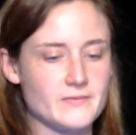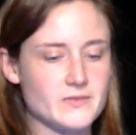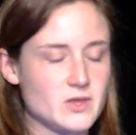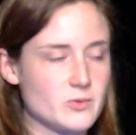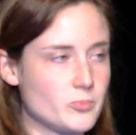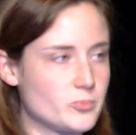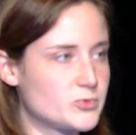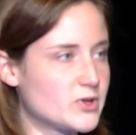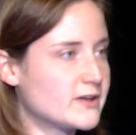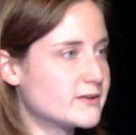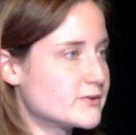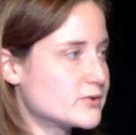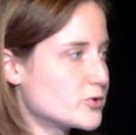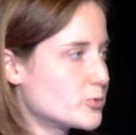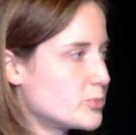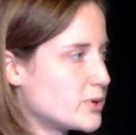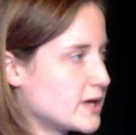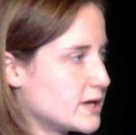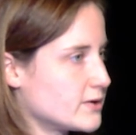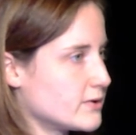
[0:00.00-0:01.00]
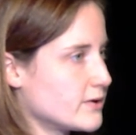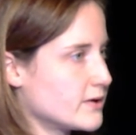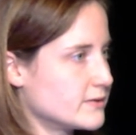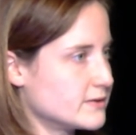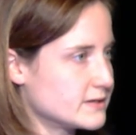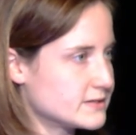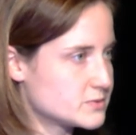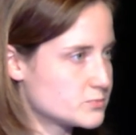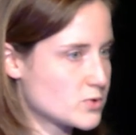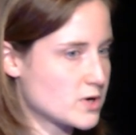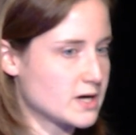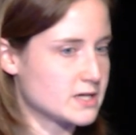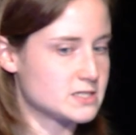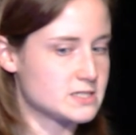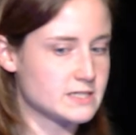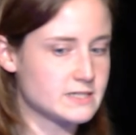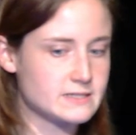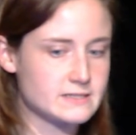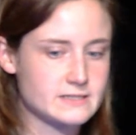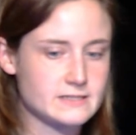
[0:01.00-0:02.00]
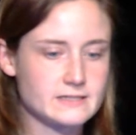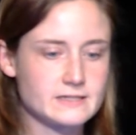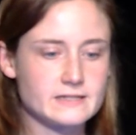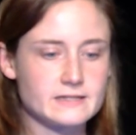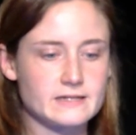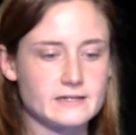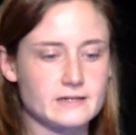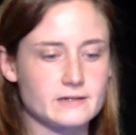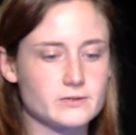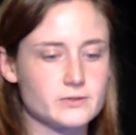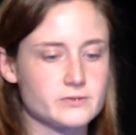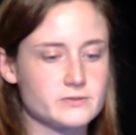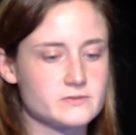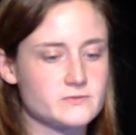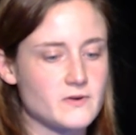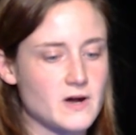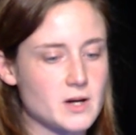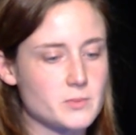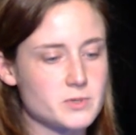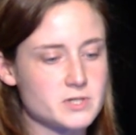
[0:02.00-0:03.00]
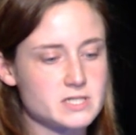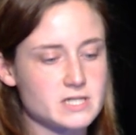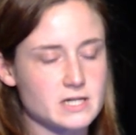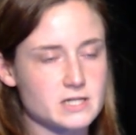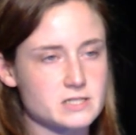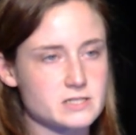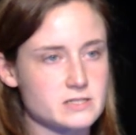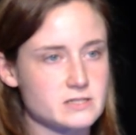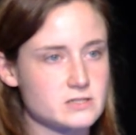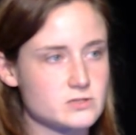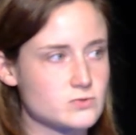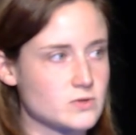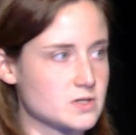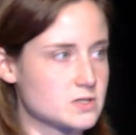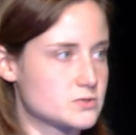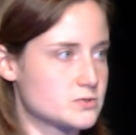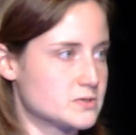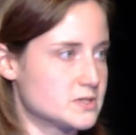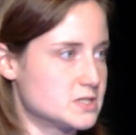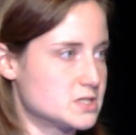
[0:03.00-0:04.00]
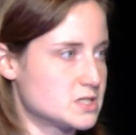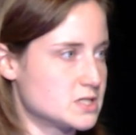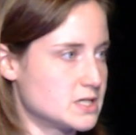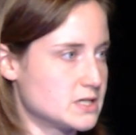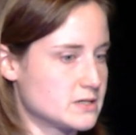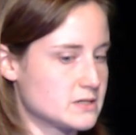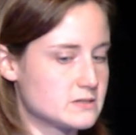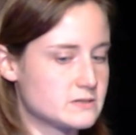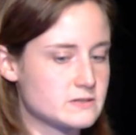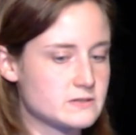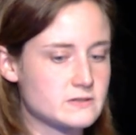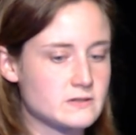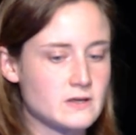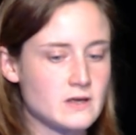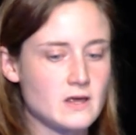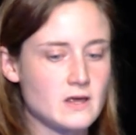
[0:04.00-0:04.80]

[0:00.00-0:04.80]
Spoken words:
The technical panel on this project includes fire protection and structural engineers.